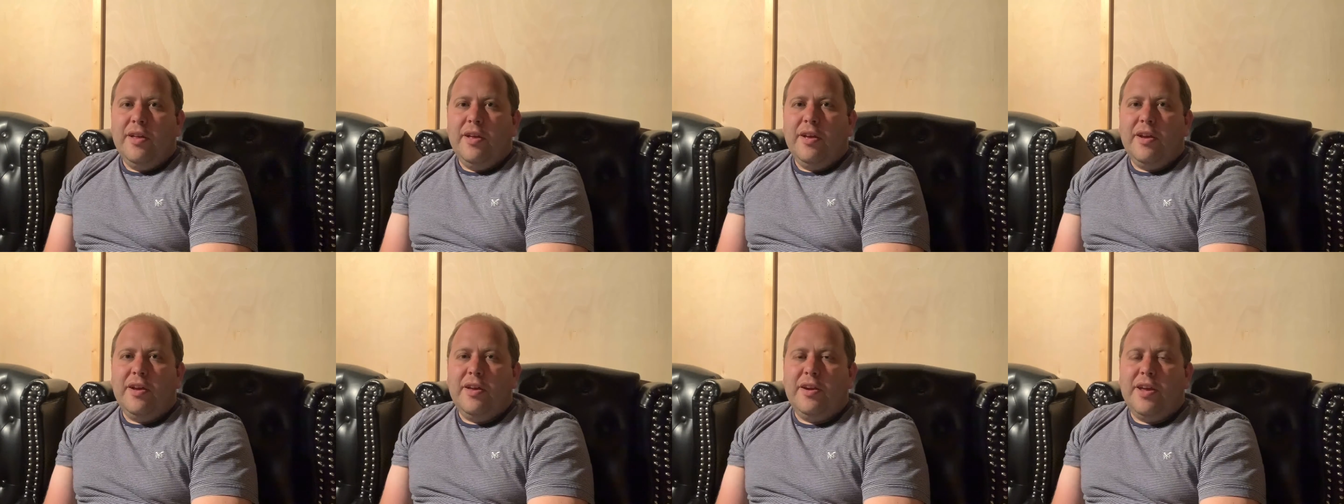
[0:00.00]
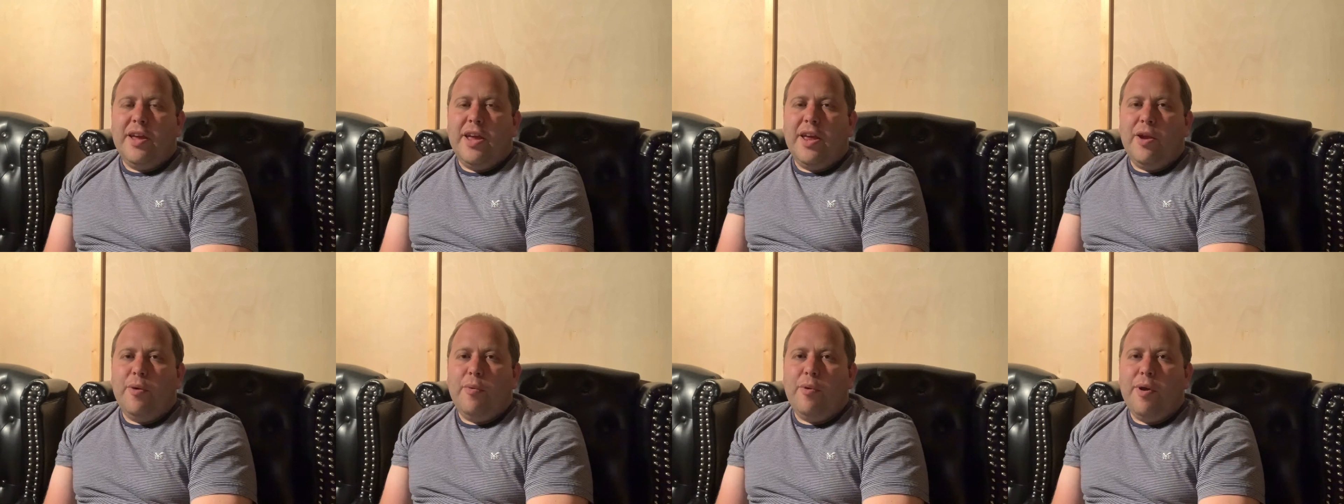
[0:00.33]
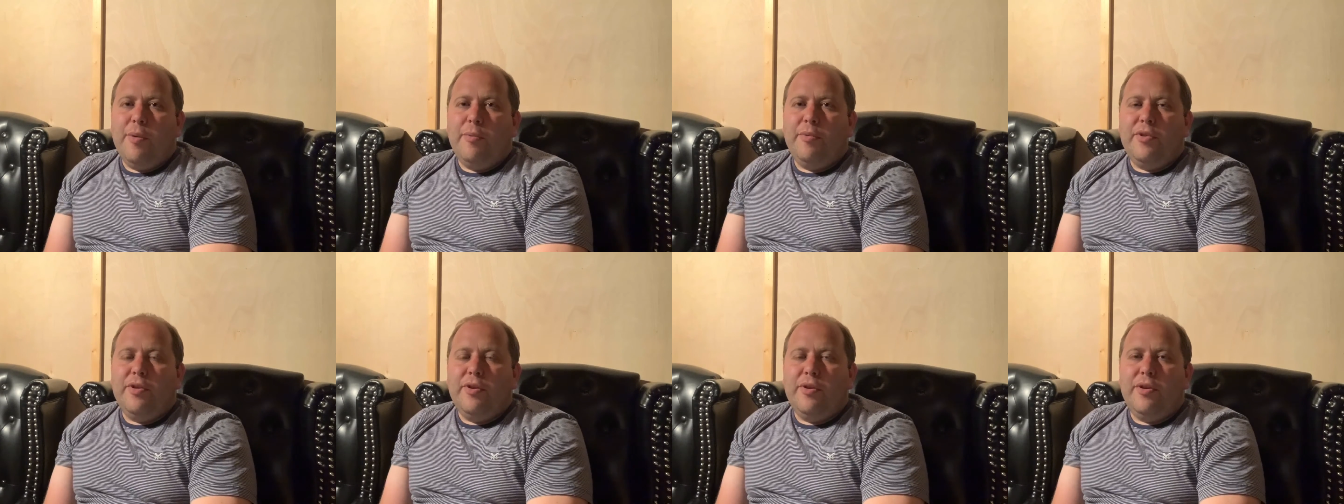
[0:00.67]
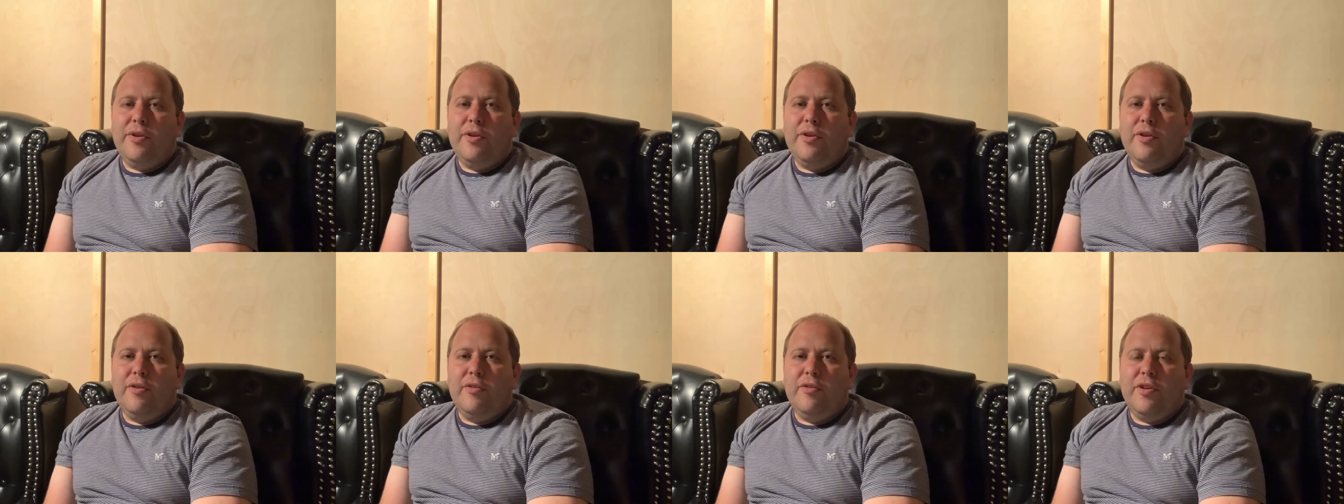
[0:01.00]
Could get away with
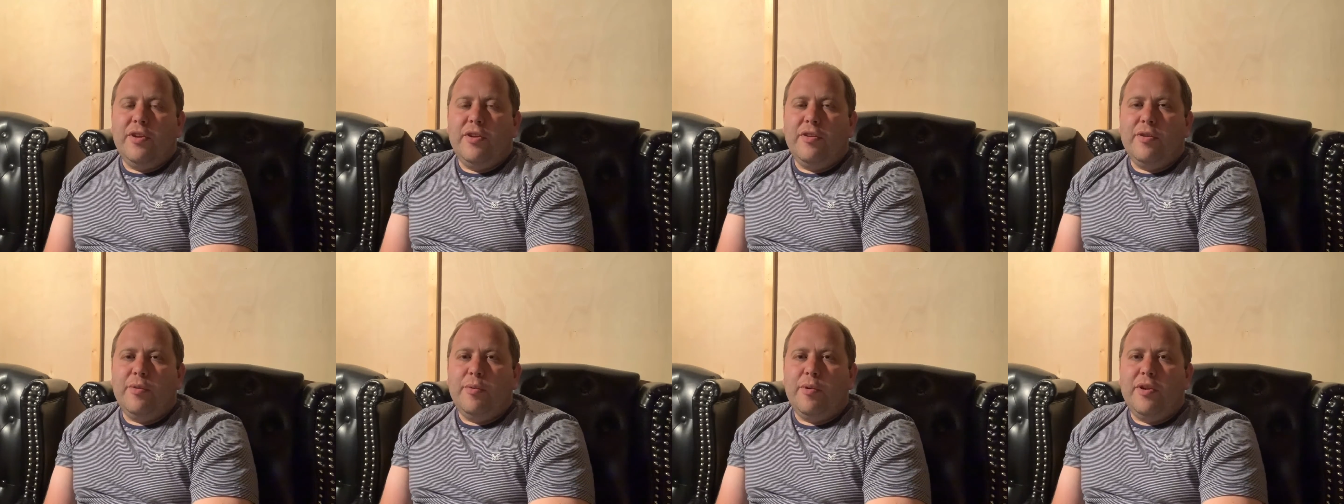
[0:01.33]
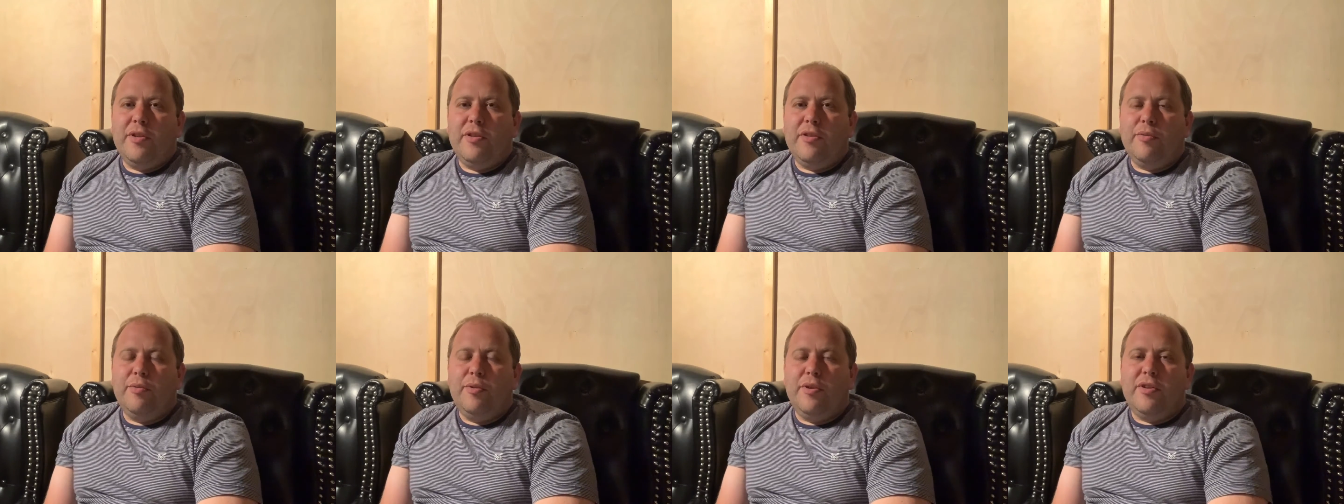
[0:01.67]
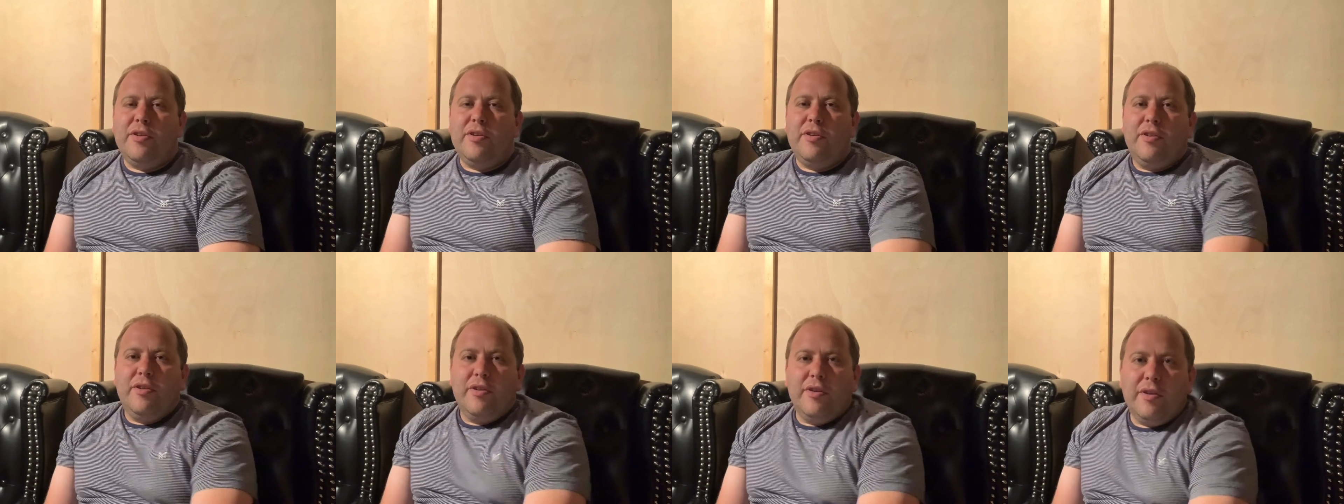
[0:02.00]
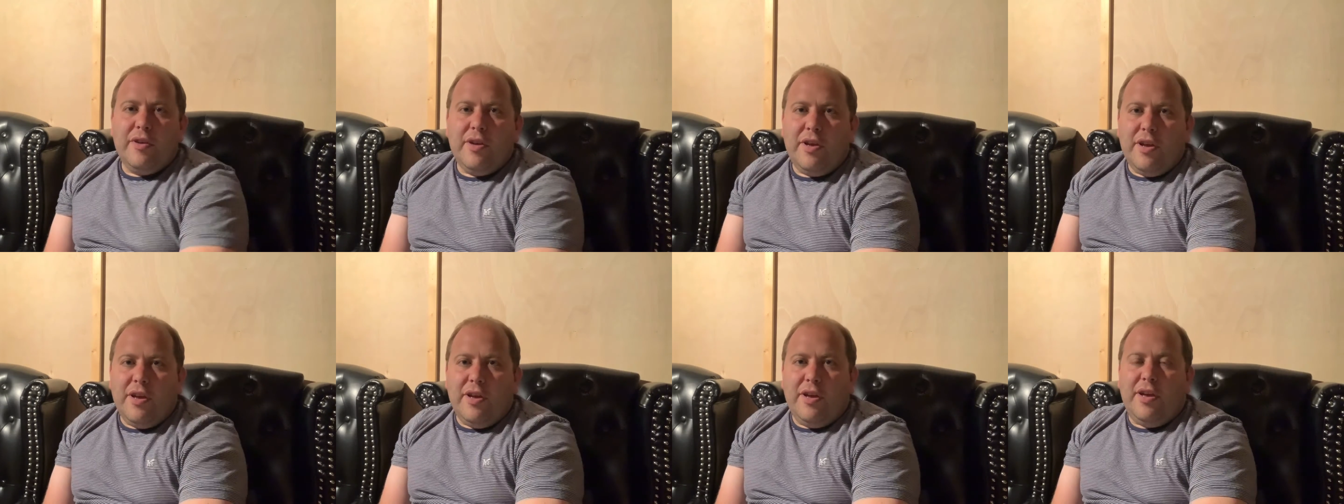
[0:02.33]
doing 2 things at once, which
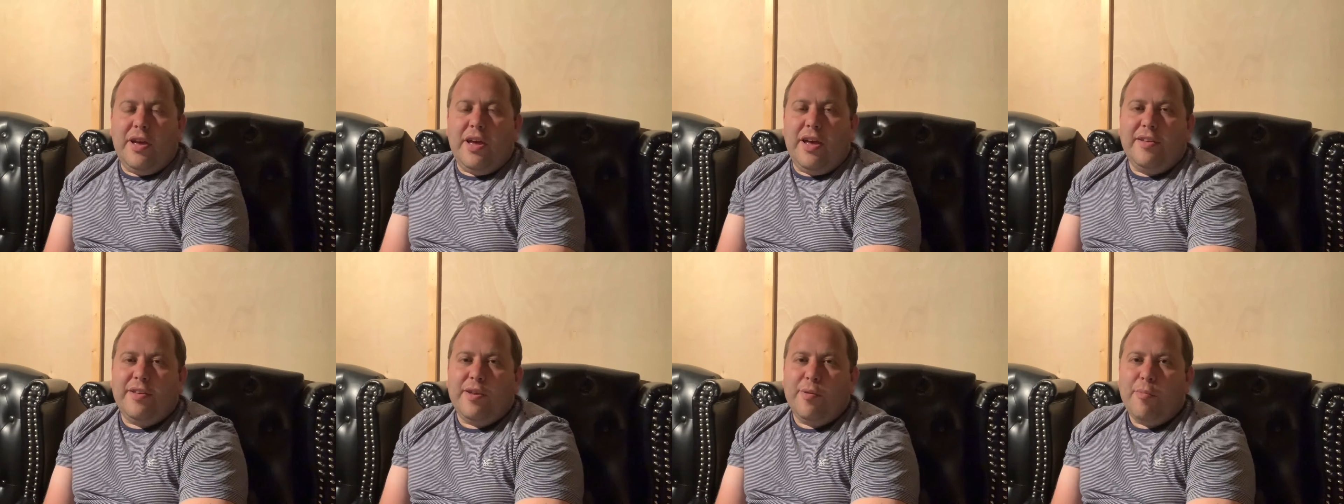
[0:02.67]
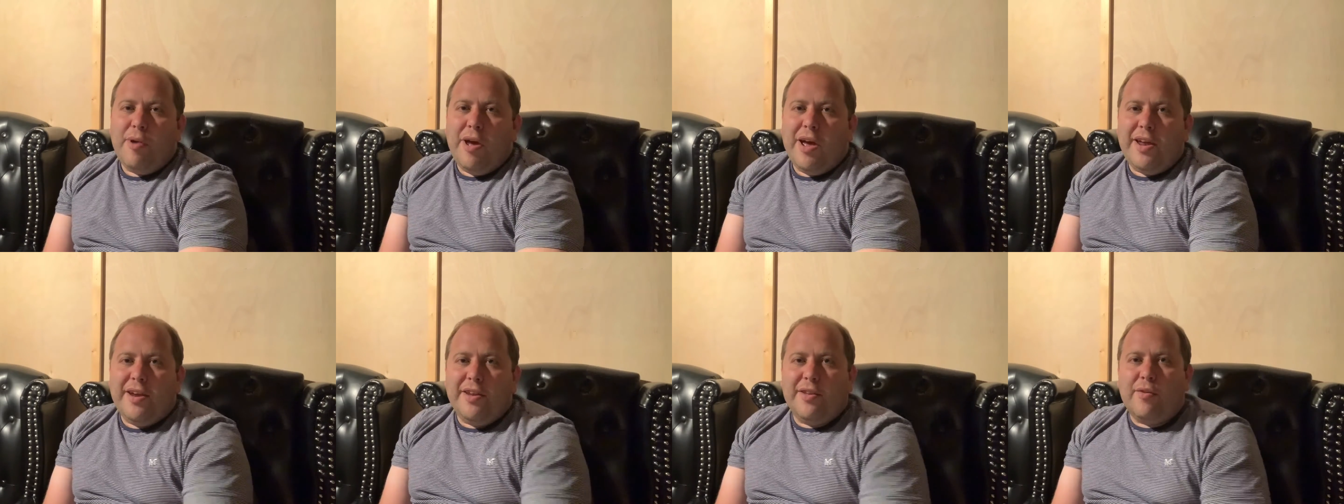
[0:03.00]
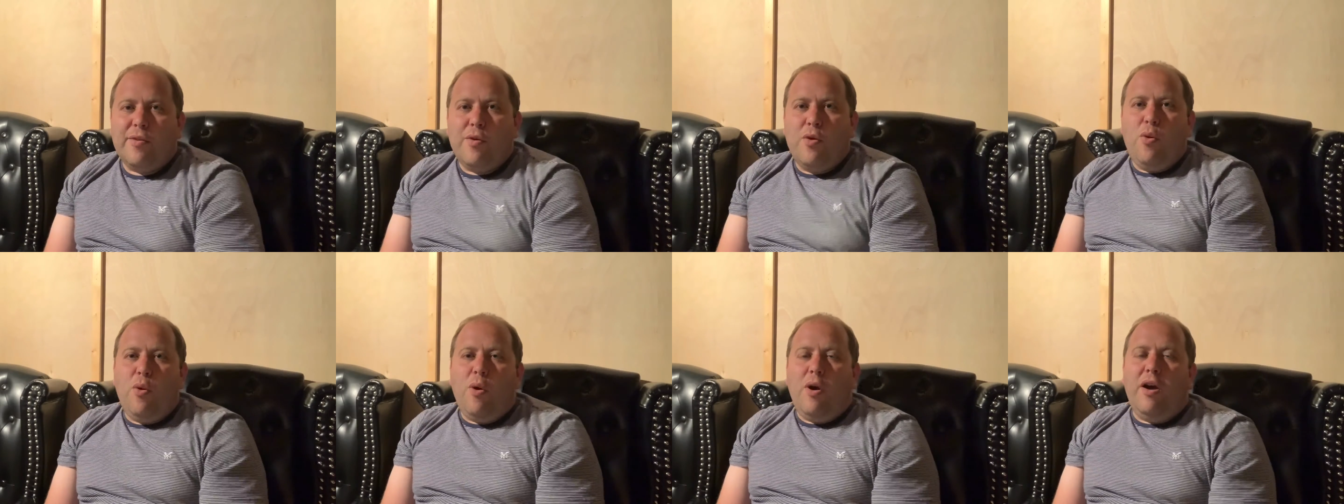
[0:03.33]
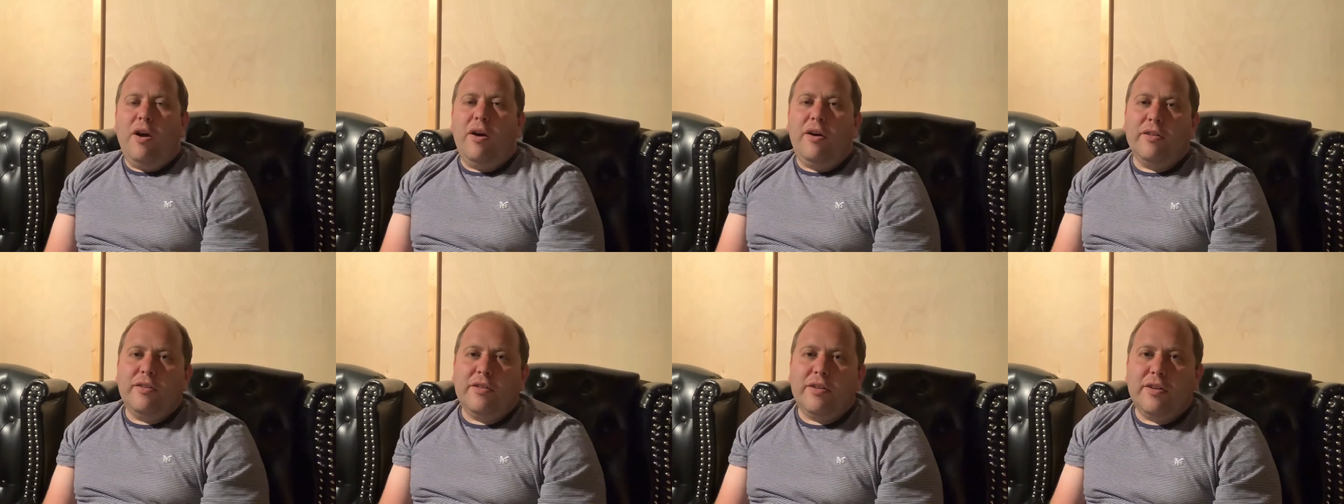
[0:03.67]
as a man is quite
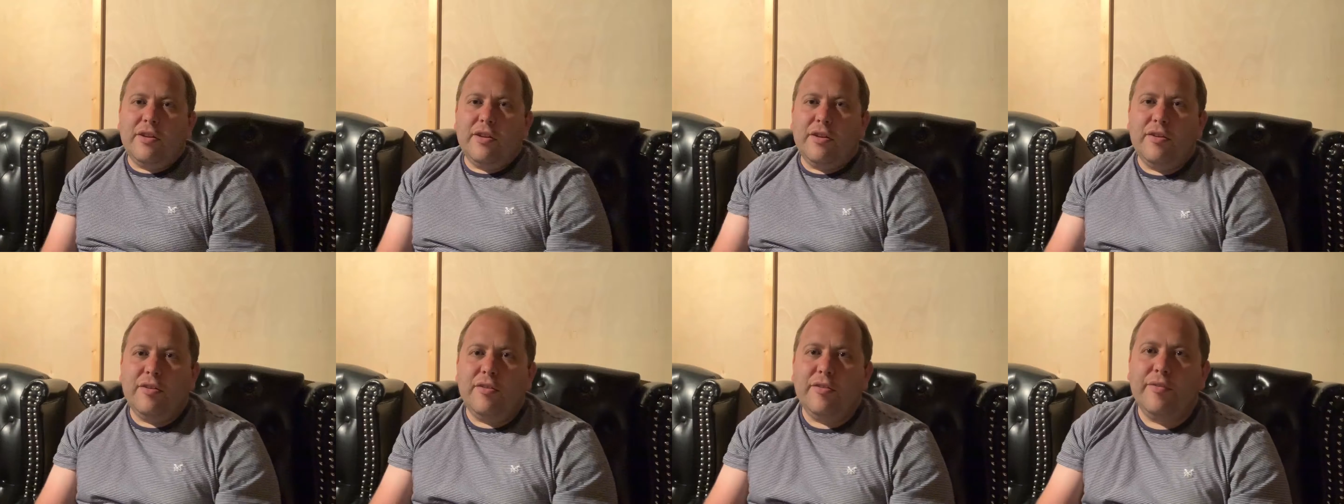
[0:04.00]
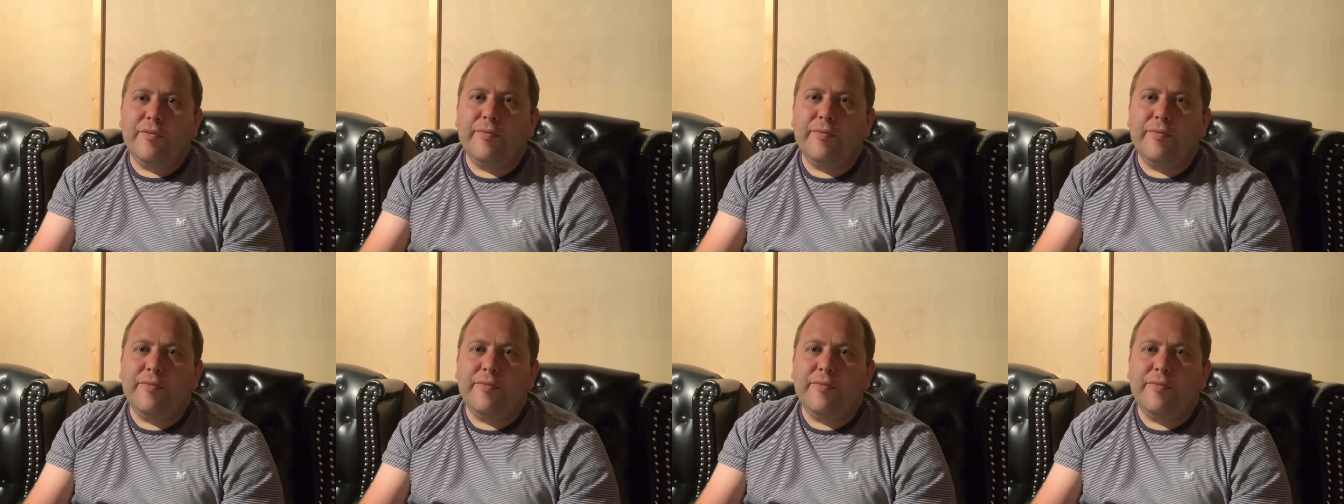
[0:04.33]
hard to do.